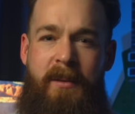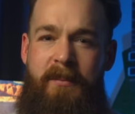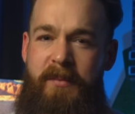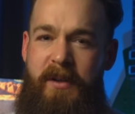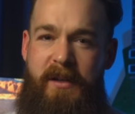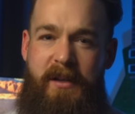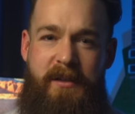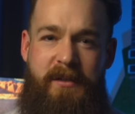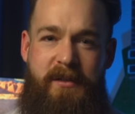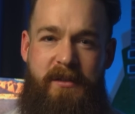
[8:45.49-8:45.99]

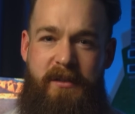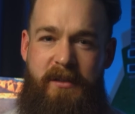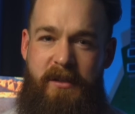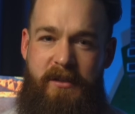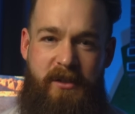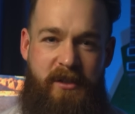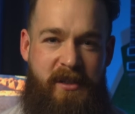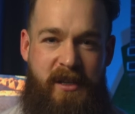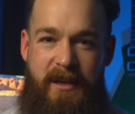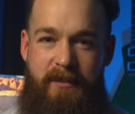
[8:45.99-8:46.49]
because you
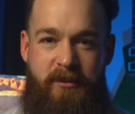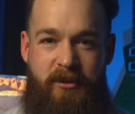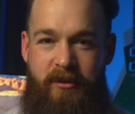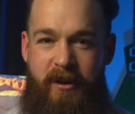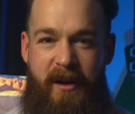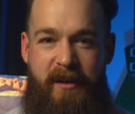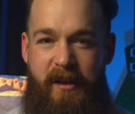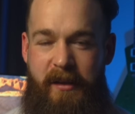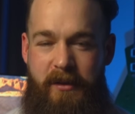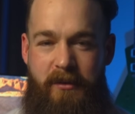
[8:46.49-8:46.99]
just keep
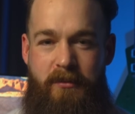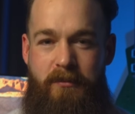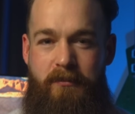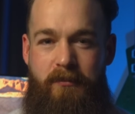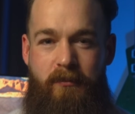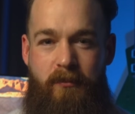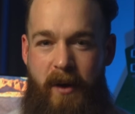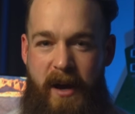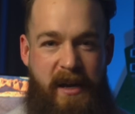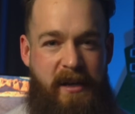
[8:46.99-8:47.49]
trying to do
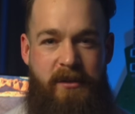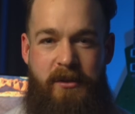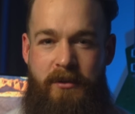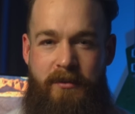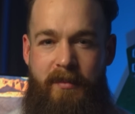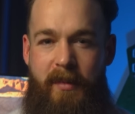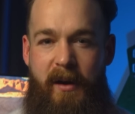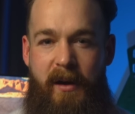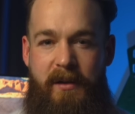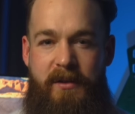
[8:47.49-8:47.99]
way
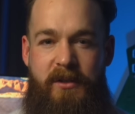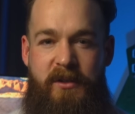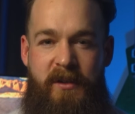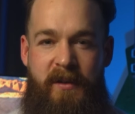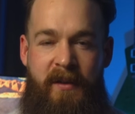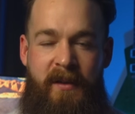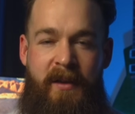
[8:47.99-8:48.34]
too much.